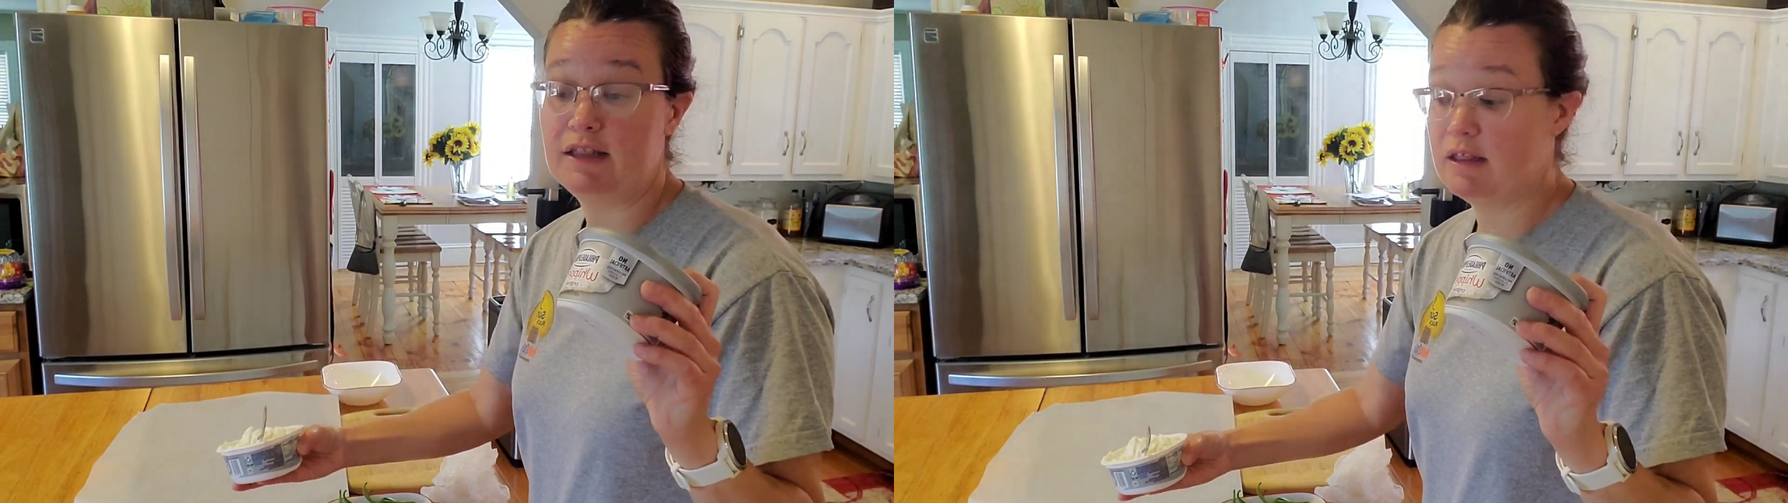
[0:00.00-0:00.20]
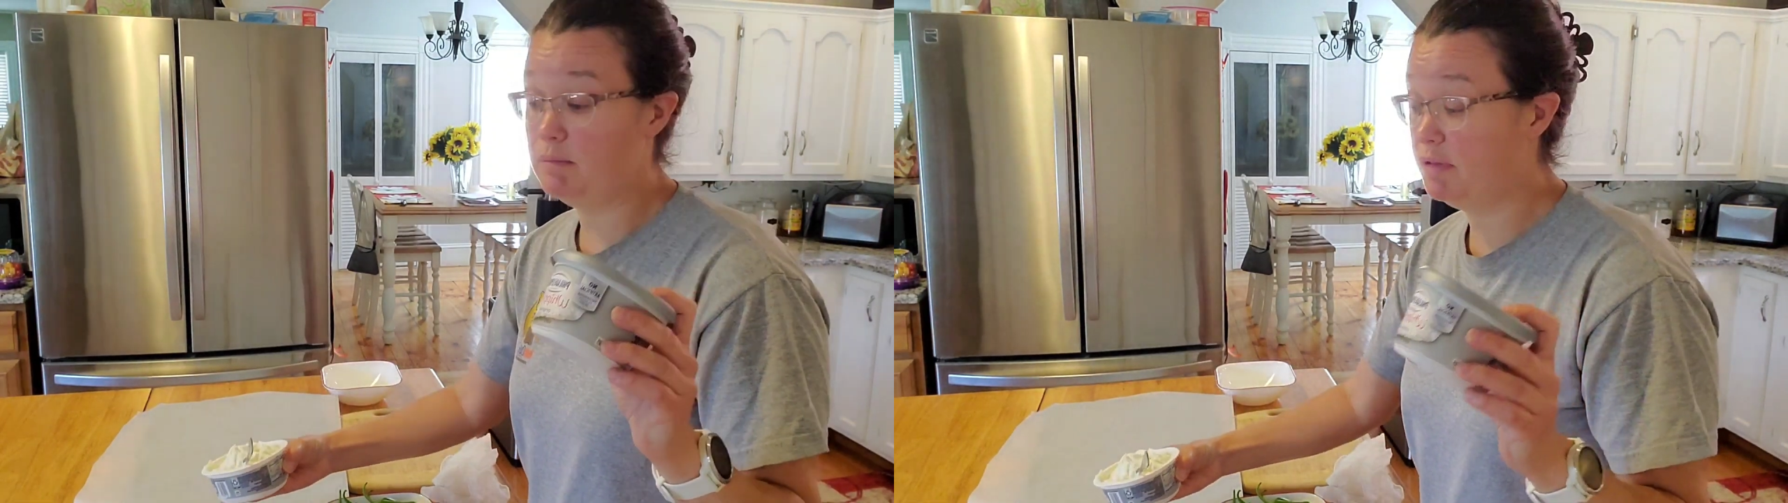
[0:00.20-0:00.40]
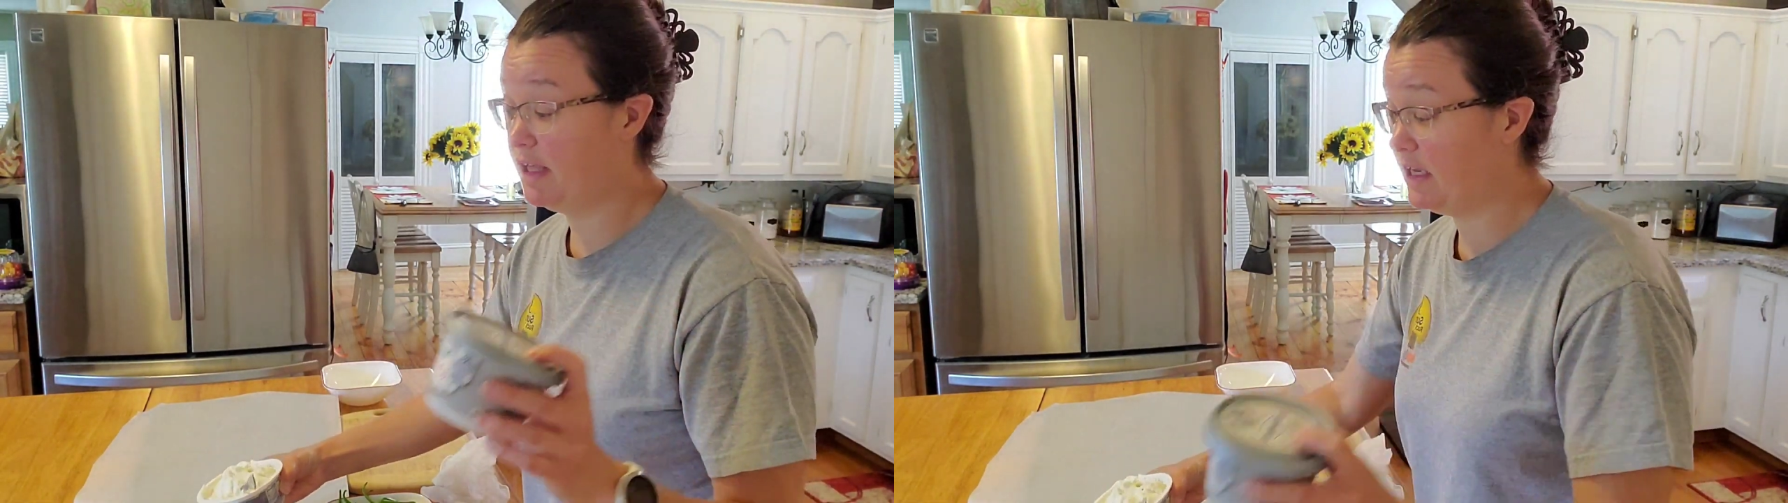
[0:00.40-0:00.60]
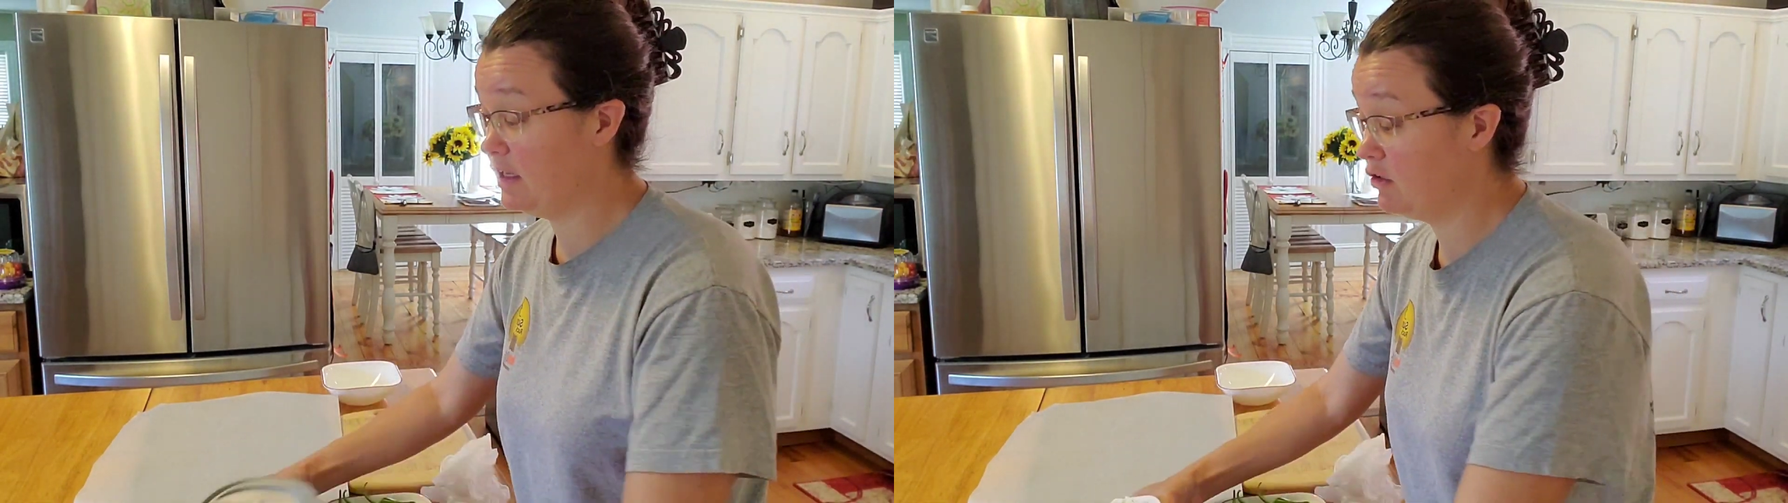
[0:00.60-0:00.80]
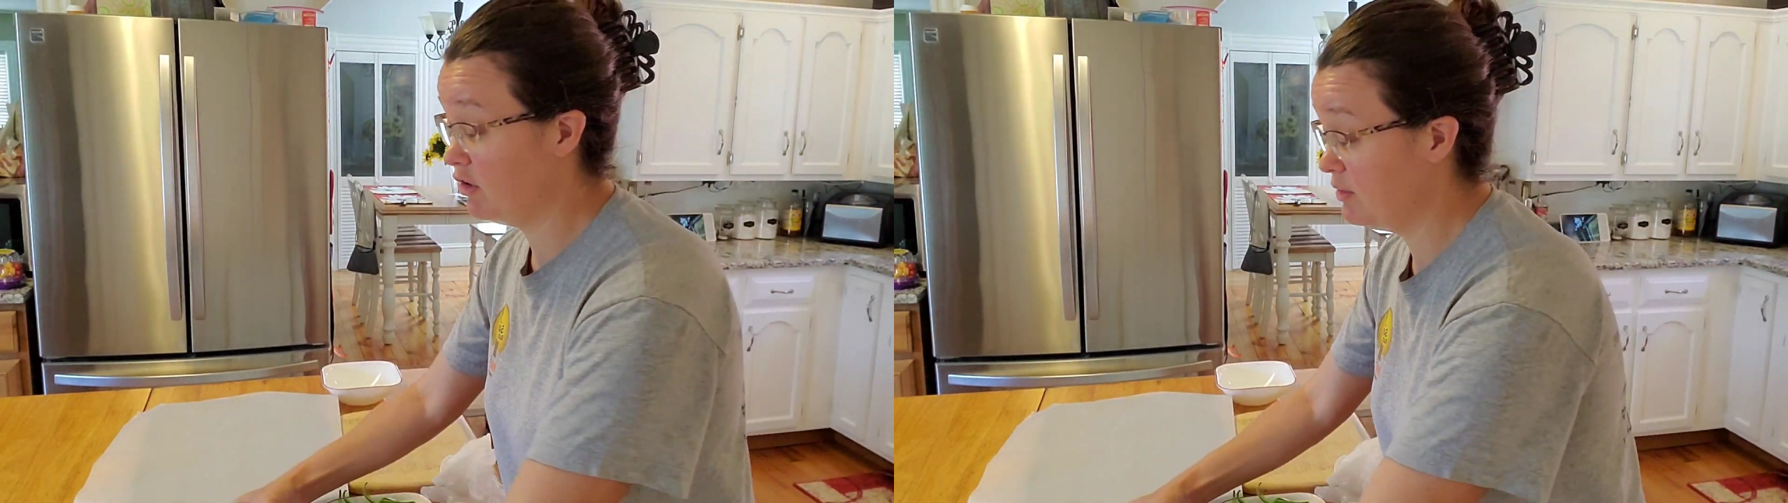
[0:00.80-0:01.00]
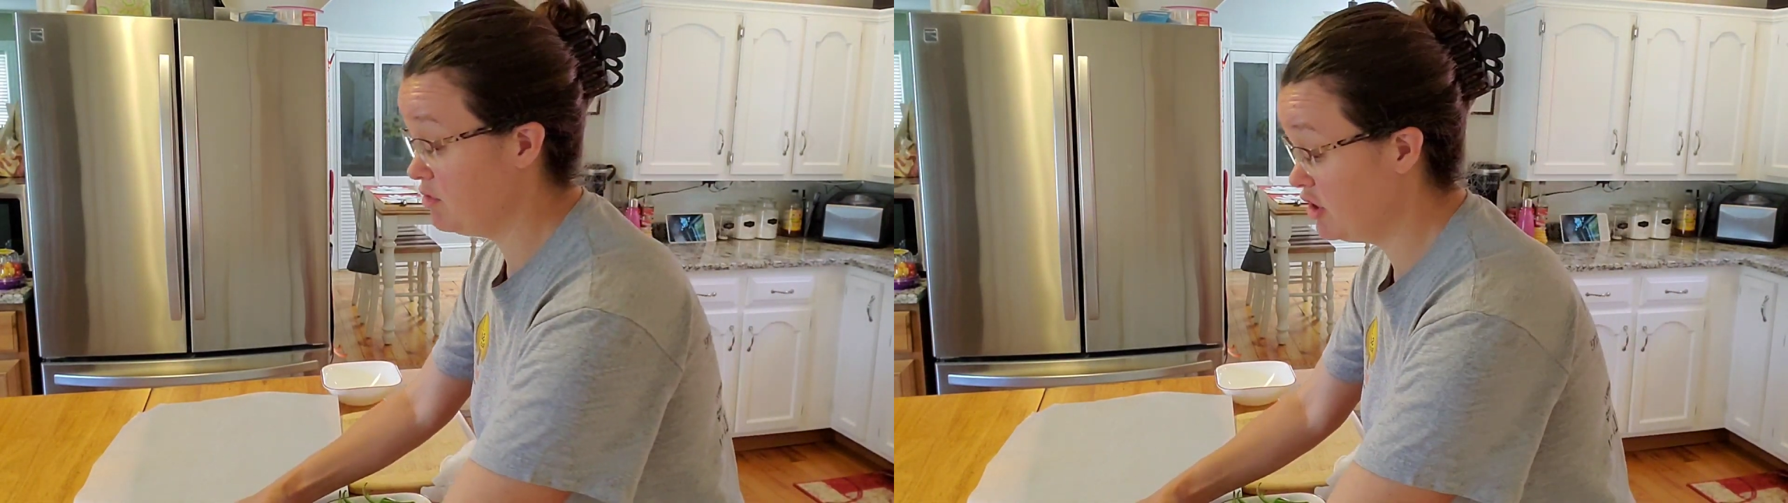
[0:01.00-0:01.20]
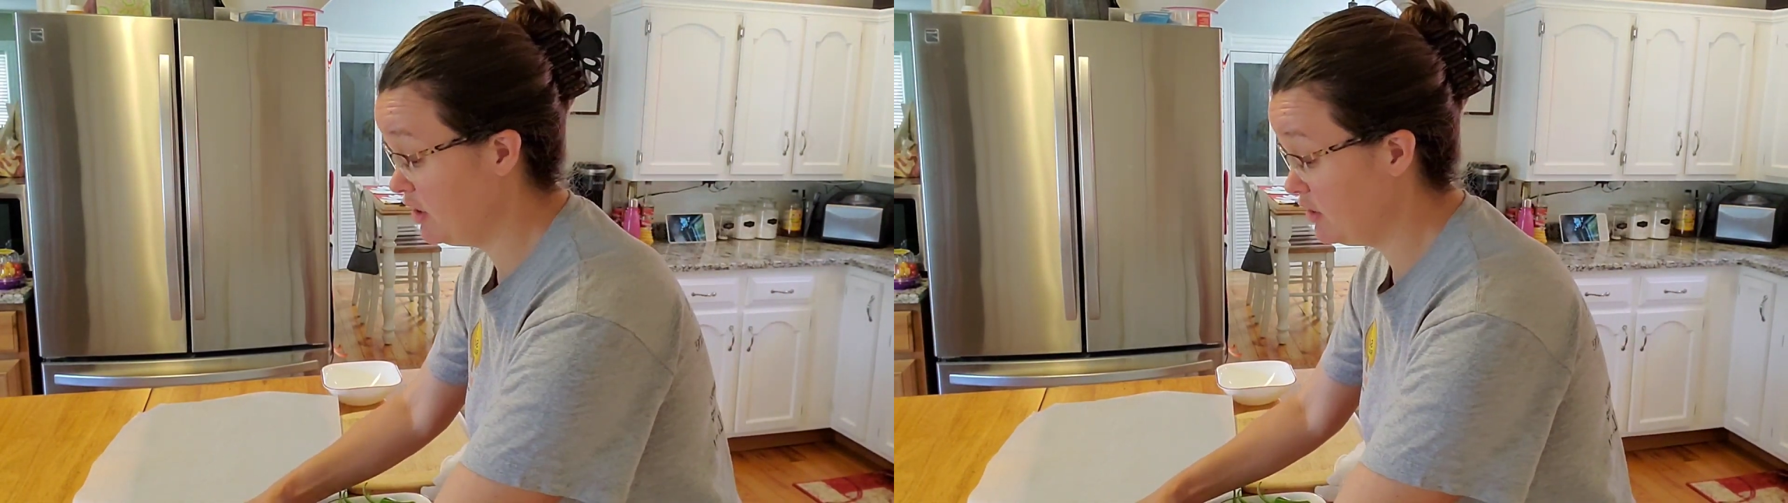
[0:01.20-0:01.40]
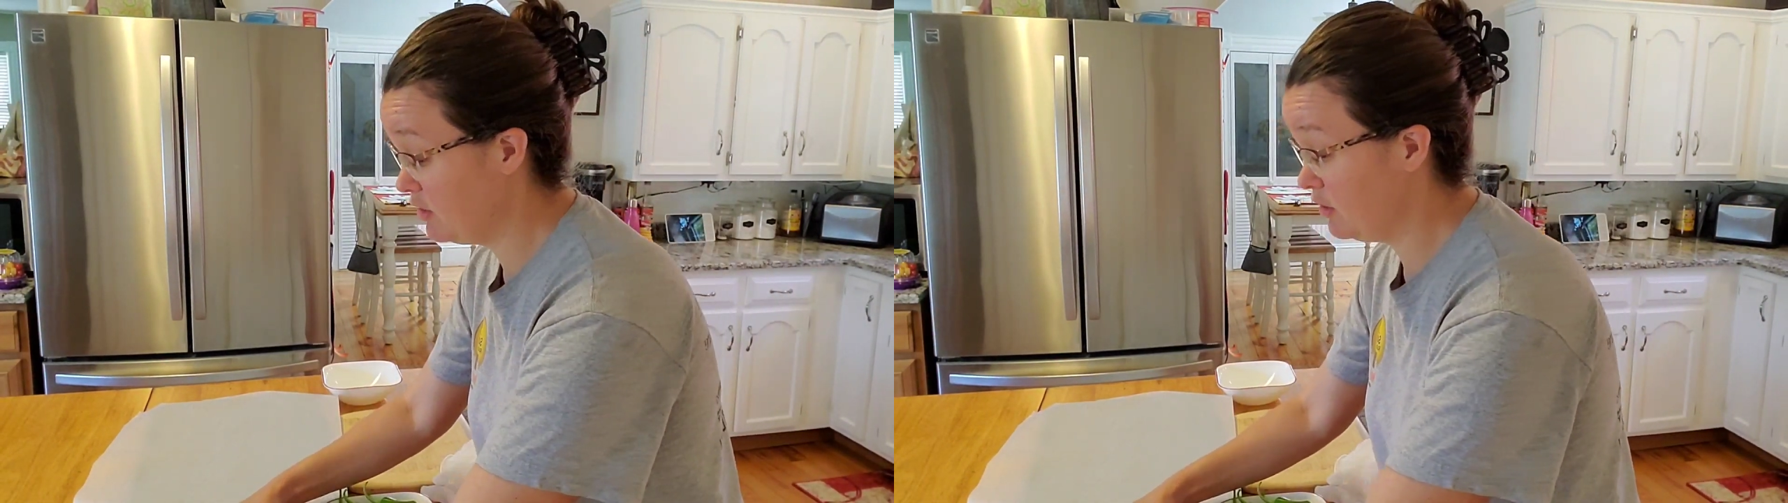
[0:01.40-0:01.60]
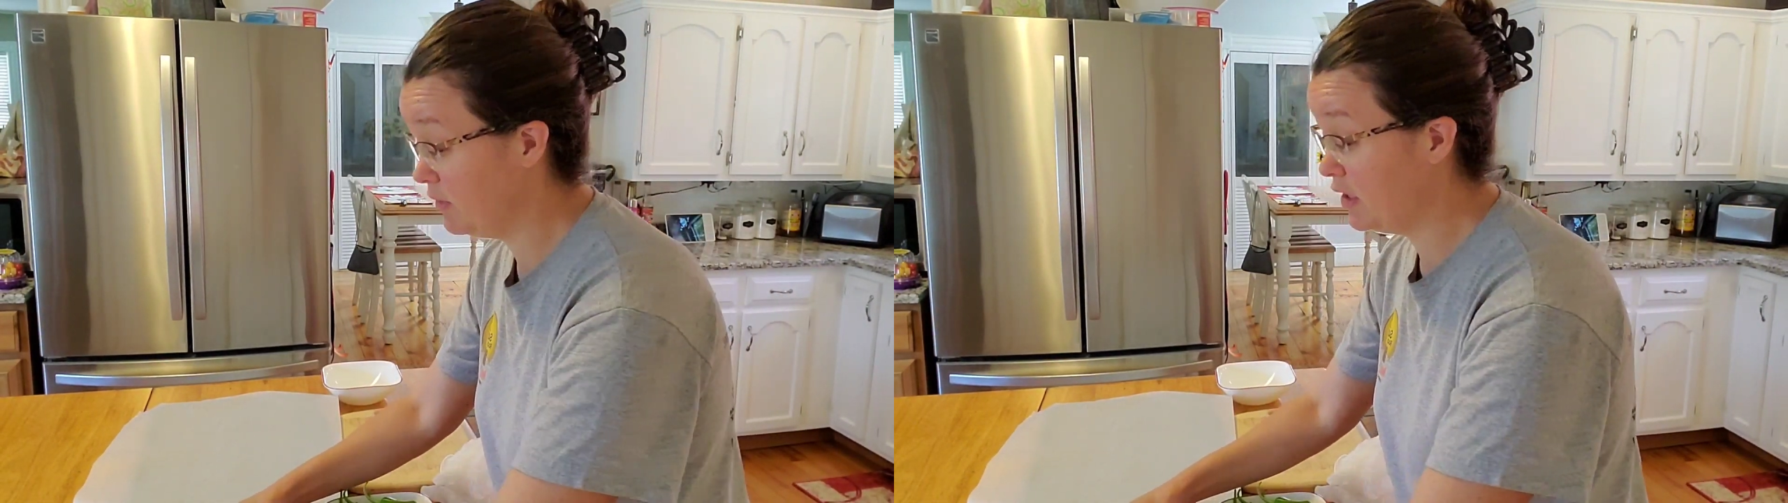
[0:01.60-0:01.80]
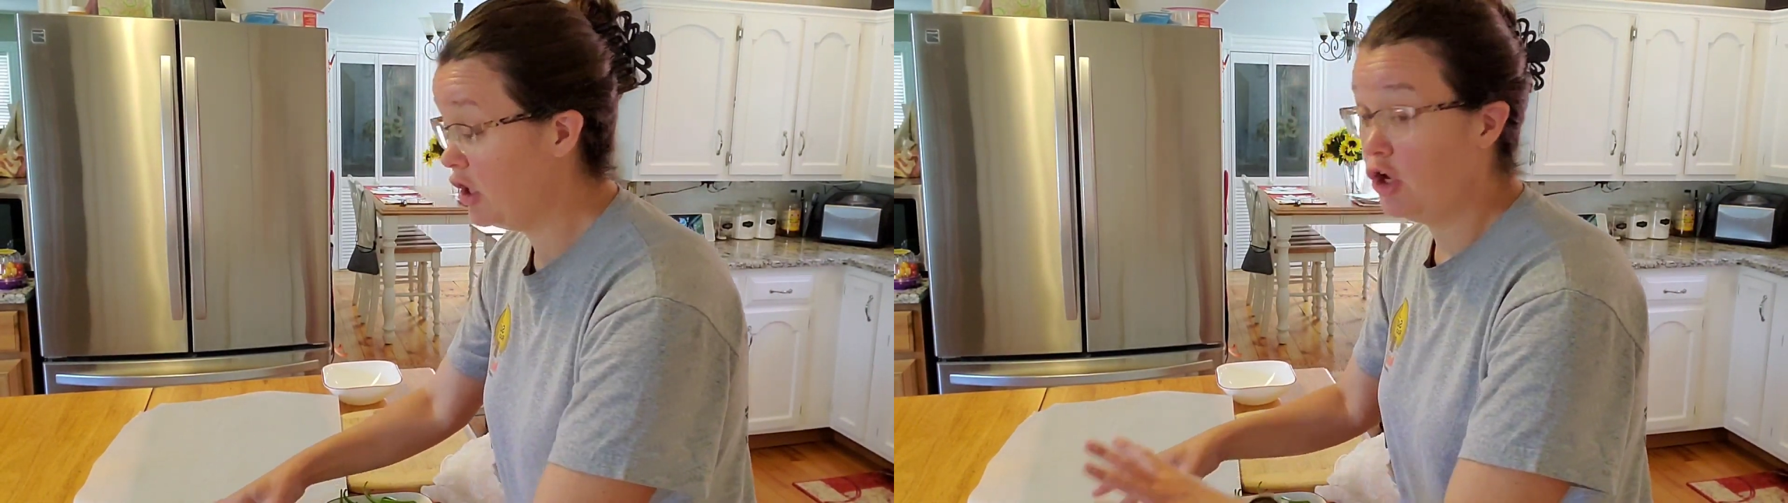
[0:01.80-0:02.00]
some plain cream cheese to it.